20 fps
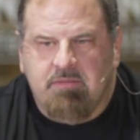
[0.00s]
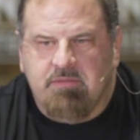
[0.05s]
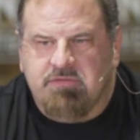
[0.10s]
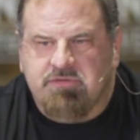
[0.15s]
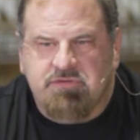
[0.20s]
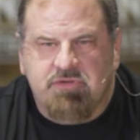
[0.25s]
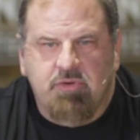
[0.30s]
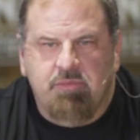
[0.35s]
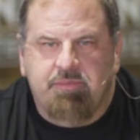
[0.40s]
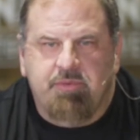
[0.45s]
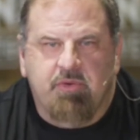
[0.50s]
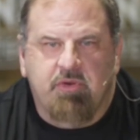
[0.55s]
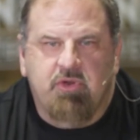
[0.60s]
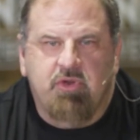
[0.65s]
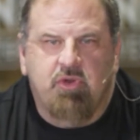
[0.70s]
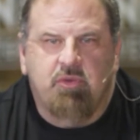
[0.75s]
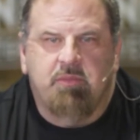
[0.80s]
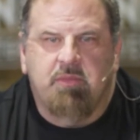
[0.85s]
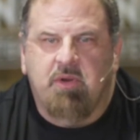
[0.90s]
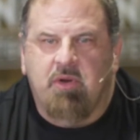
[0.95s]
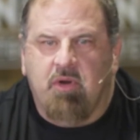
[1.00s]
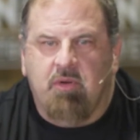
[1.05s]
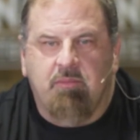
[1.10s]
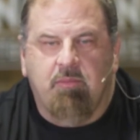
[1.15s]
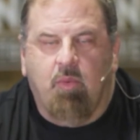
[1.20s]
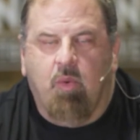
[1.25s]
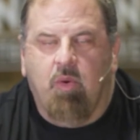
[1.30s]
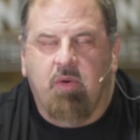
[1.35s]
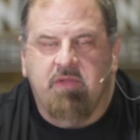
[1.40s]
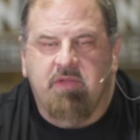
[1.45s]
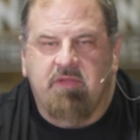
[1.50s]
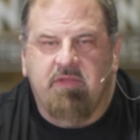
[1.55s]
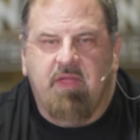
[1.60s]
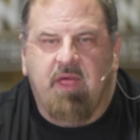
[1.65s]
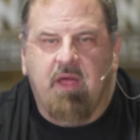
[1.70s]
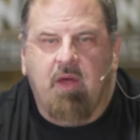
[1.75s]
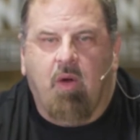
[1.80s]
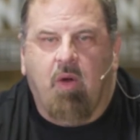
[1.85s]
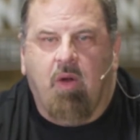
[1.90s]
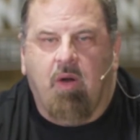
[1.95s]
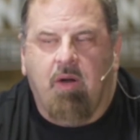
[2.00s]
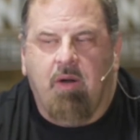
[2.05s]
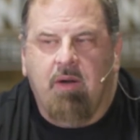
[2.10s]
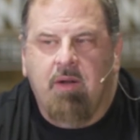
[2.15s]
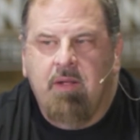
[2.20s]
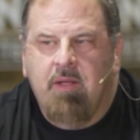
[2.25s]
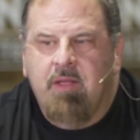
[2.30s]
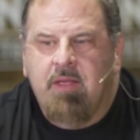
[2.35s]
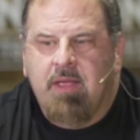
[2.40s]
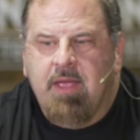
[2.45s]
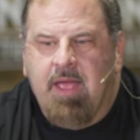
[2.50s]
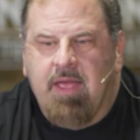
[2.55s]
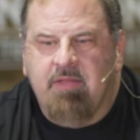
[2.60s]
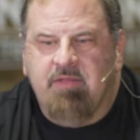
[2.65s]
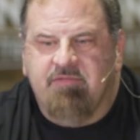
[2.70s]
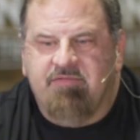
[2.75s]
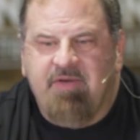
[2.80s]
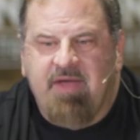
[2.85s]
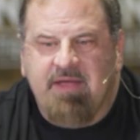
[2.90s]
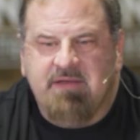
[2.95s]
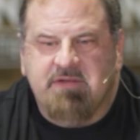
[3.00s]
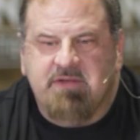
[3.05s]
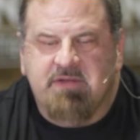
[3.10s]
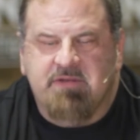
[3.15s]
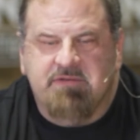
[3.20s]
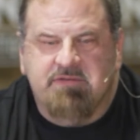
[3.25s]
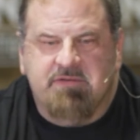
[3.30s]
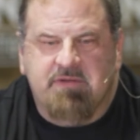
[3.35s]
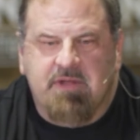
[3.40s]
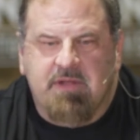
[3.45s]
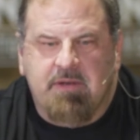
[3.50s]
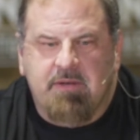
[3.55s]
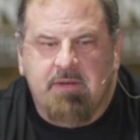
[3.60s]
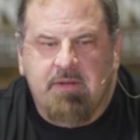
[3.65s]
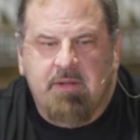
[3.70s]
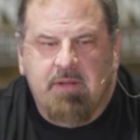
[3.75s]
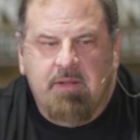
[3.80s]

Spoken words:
superhuman or more than they are. And the fact is that